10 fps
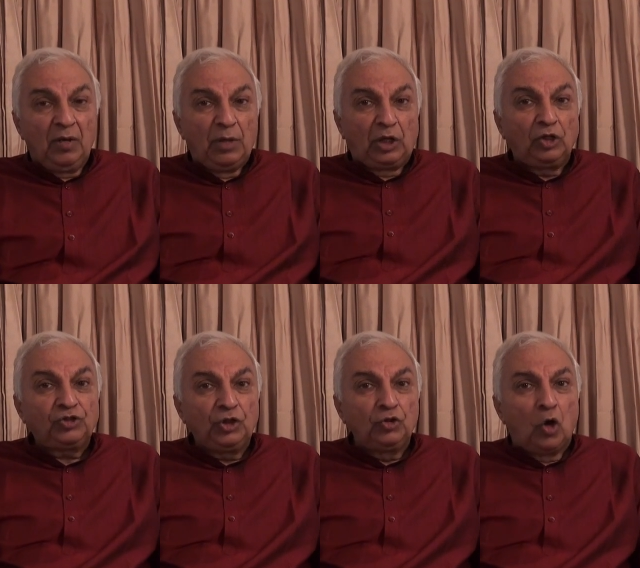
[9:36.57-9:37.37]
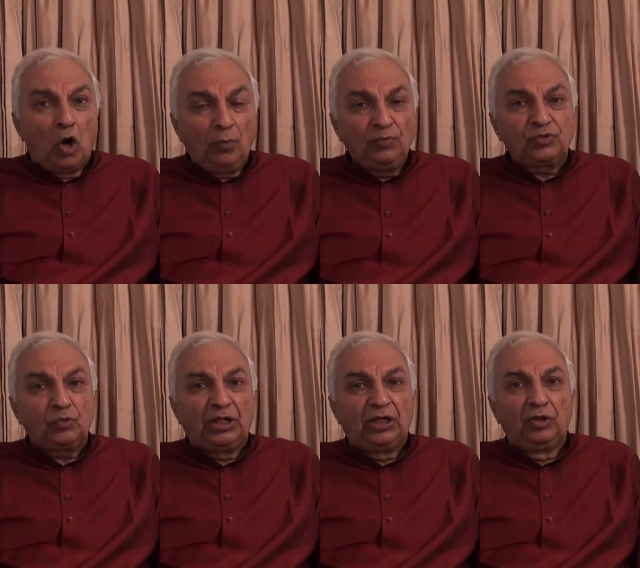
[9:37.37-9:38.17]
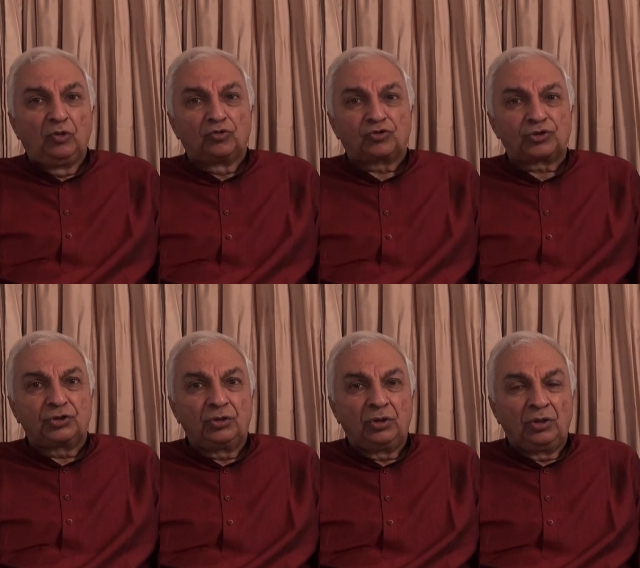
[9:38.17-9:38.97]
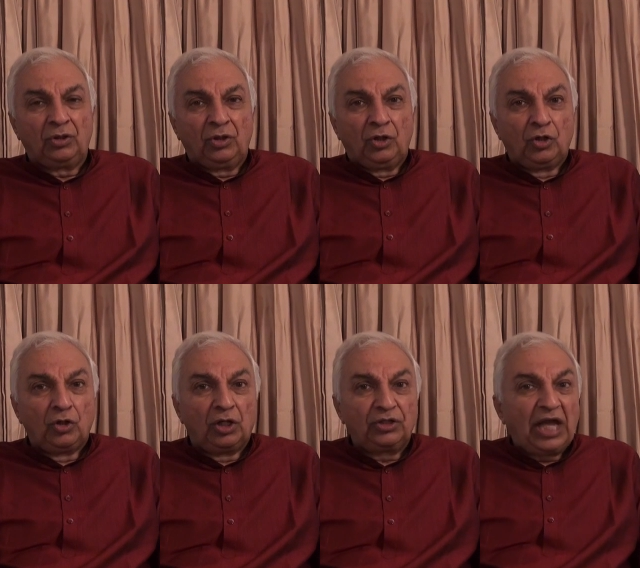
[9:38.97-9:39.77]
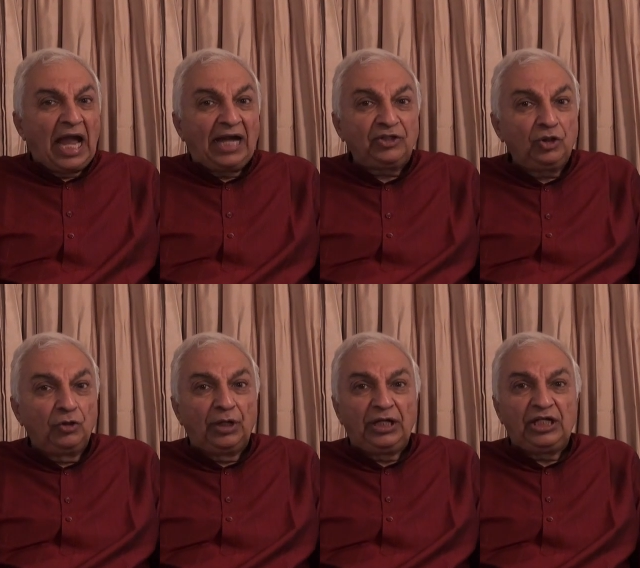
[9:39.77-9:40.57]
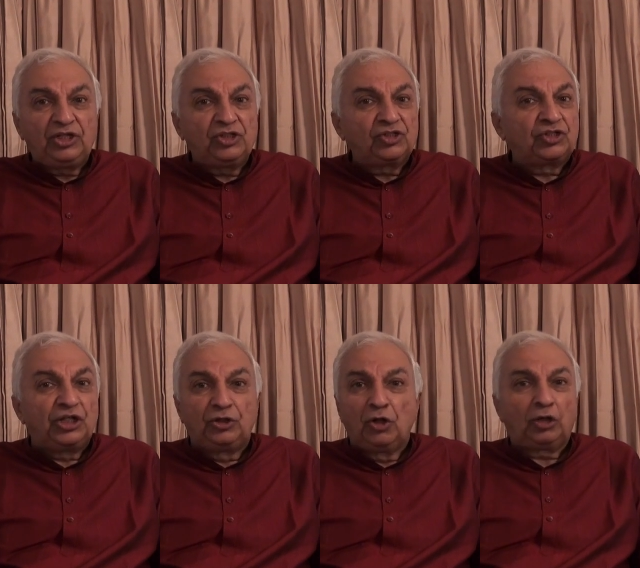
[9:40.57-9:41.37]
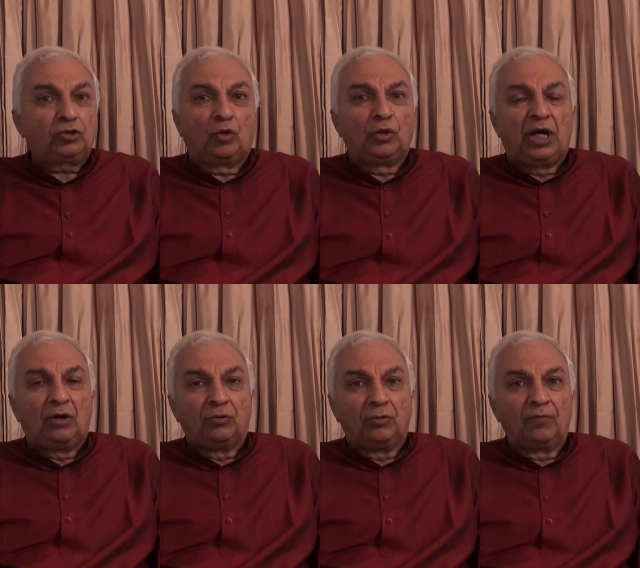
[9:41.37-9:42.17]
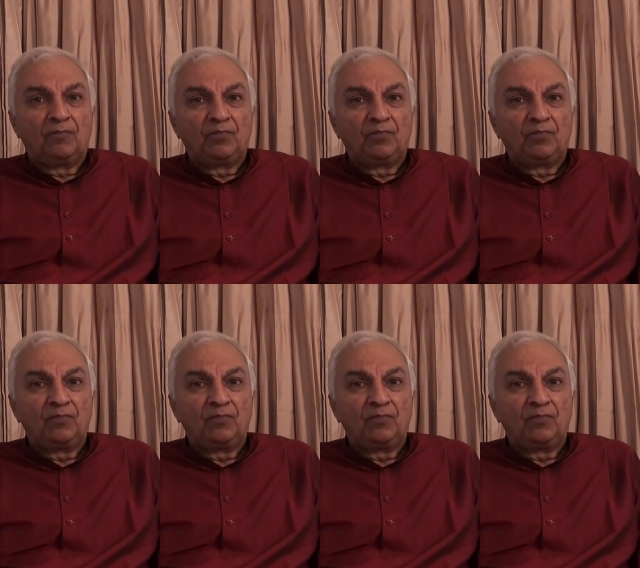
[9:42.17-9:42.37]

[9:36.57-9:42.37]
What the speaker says: Because the norms were reduced, the actual radiations did not go down.